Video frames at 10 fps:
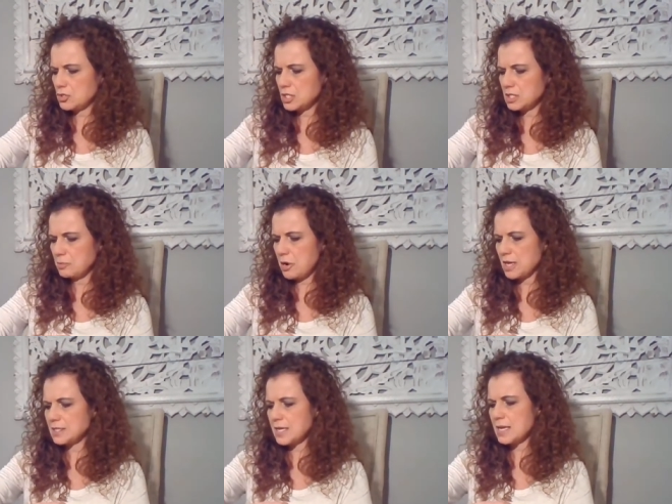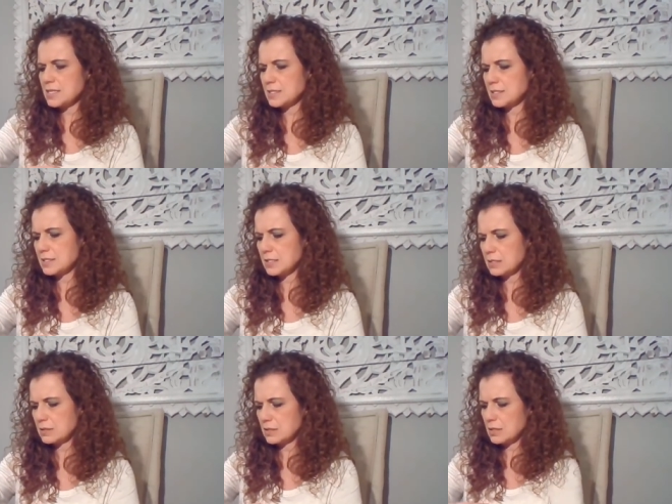trust the process.
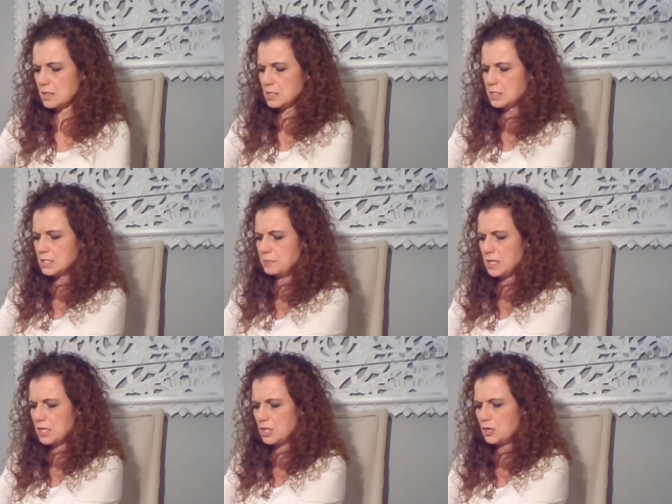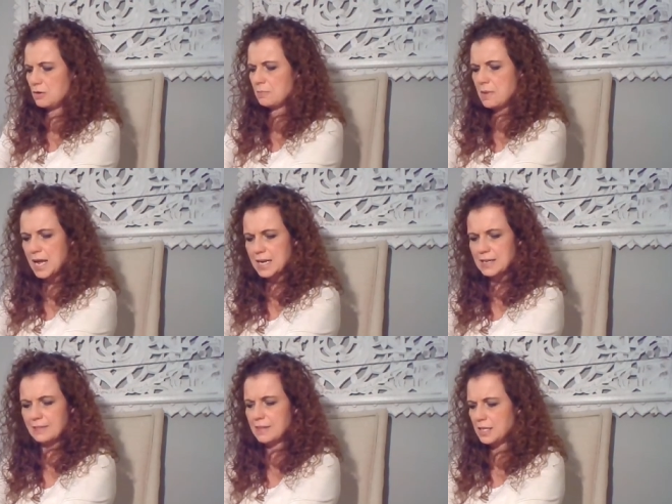Speak your
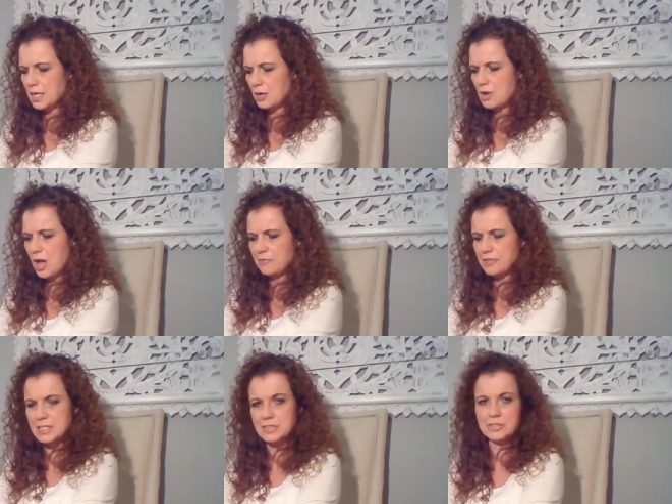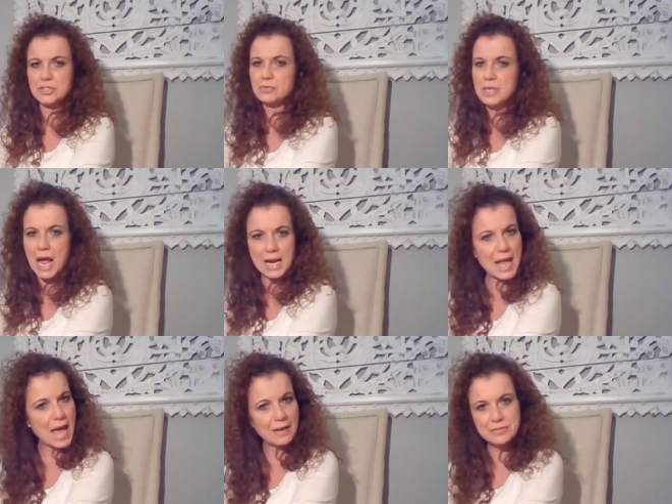mind. You know, conflicts do not
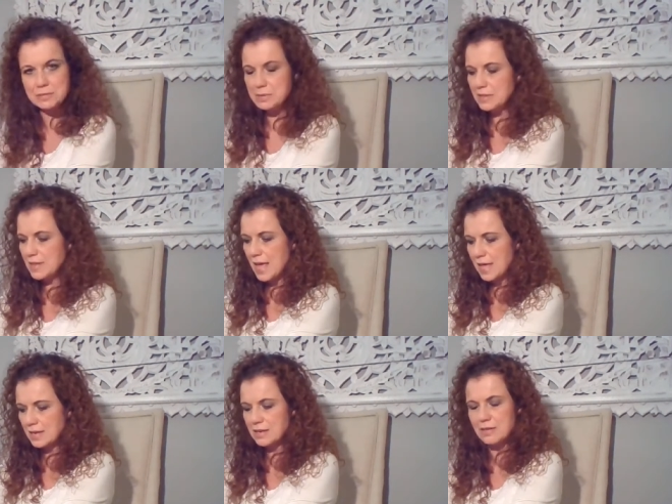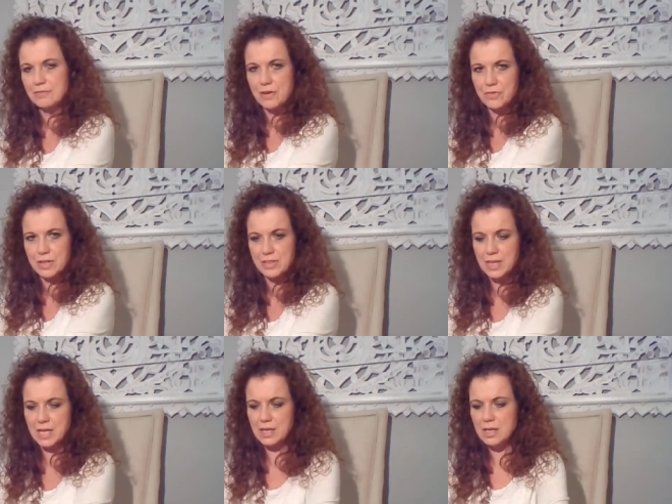have to be the end of
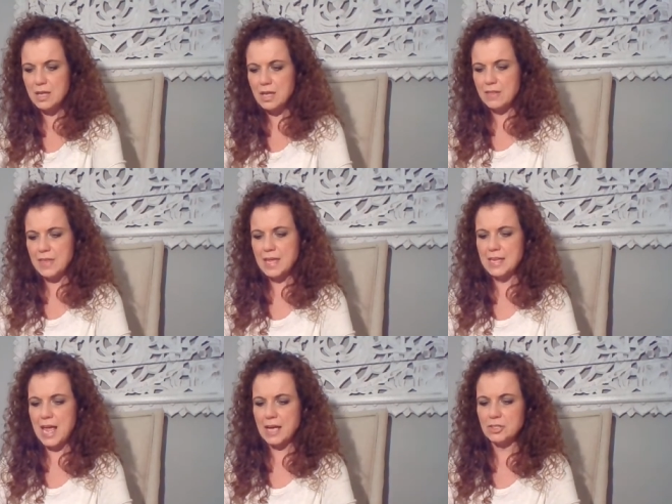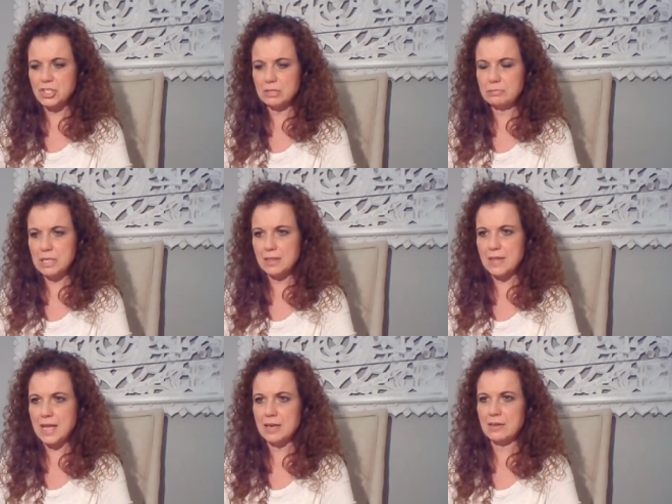everything. They can actually be
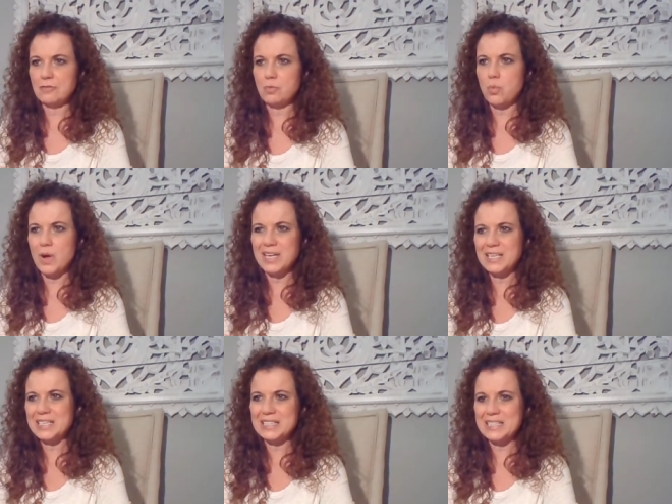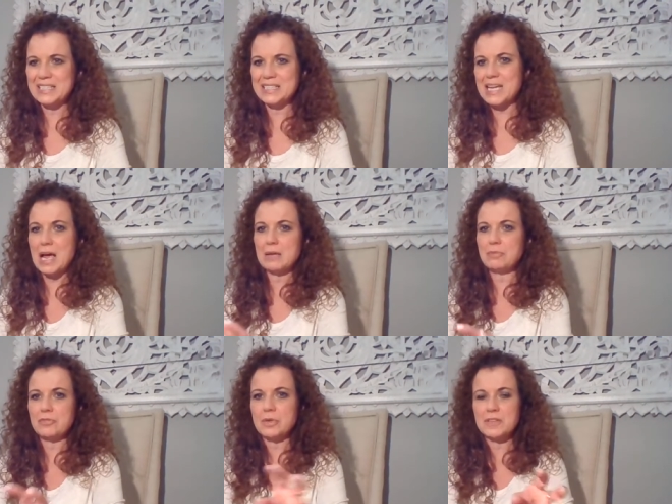the end of one type
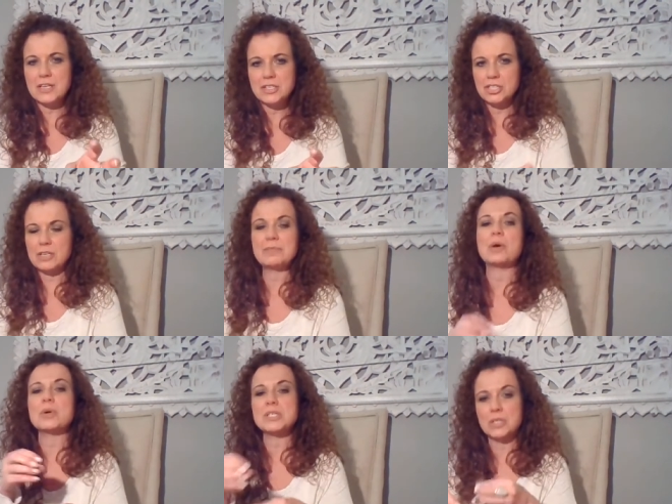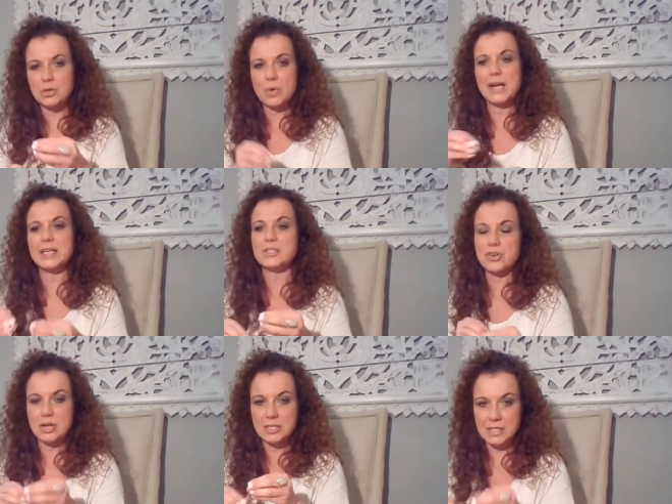of relationship that wasn't quite as
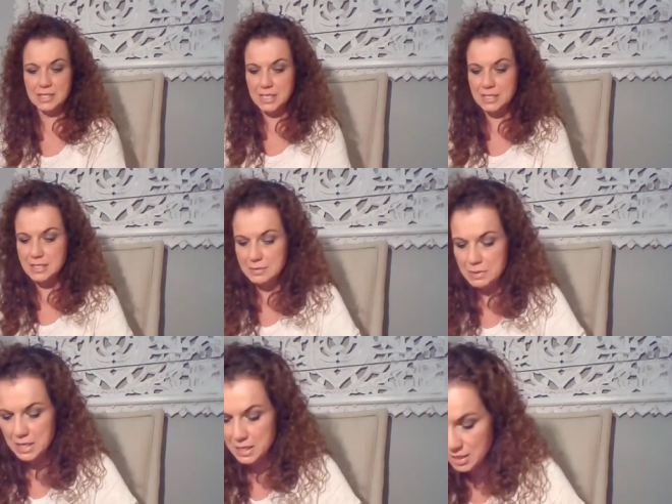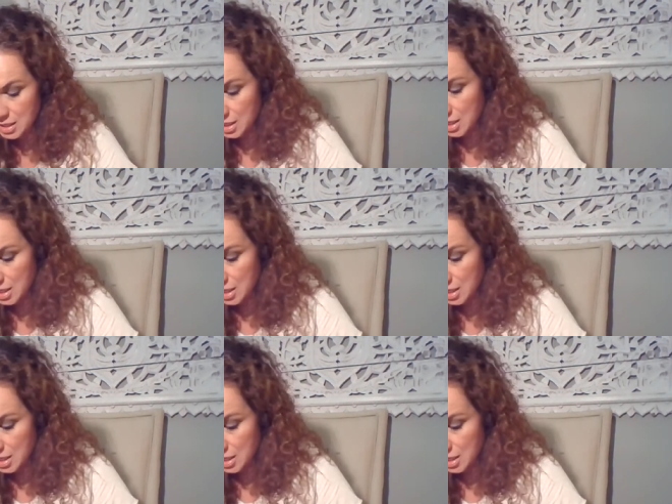strong as it needs to be.